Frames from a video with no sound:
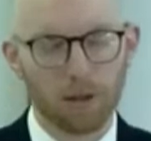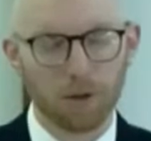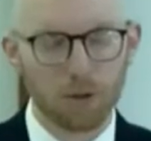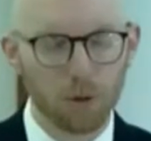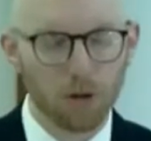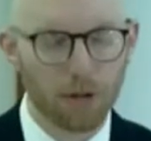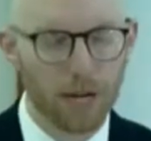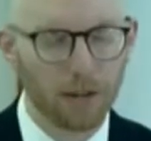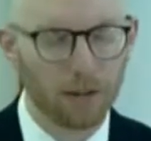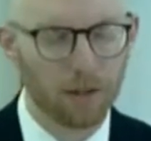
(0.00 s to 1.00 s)
those who are
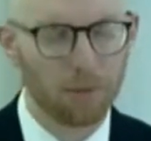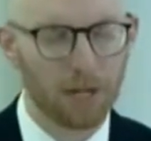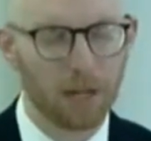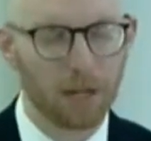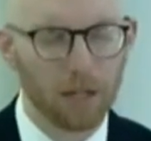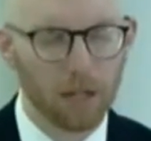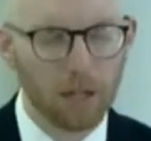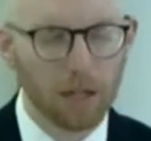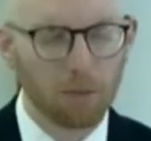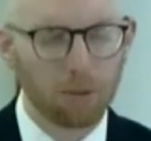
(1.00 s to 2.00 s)
yet to be
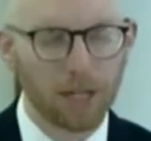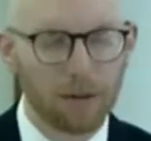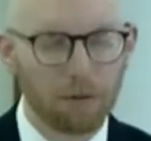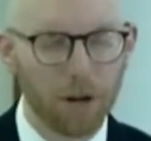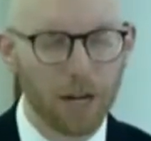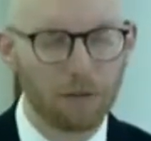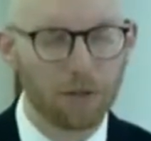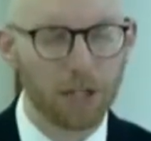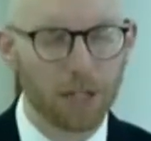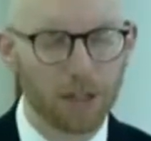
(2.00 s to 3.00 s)
completely free
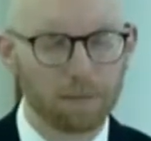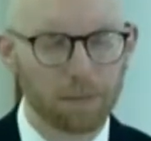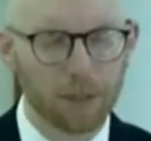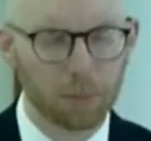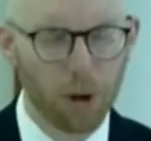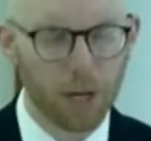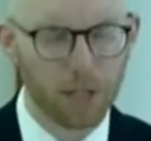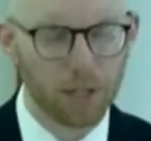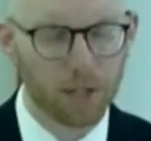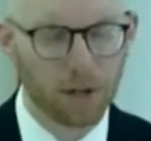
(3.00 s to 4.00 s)
of sin's
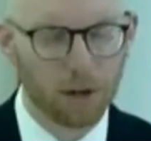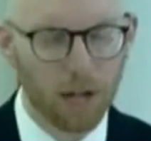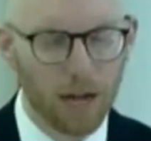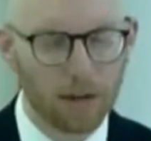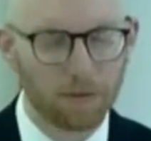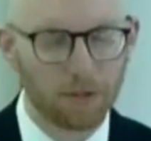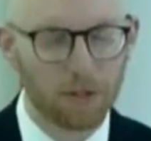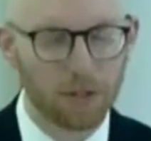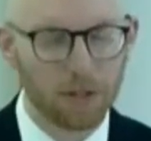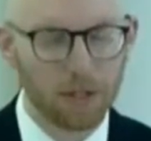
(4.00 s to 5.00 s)
presence in our
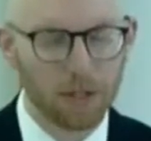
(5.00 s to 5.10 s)
lives.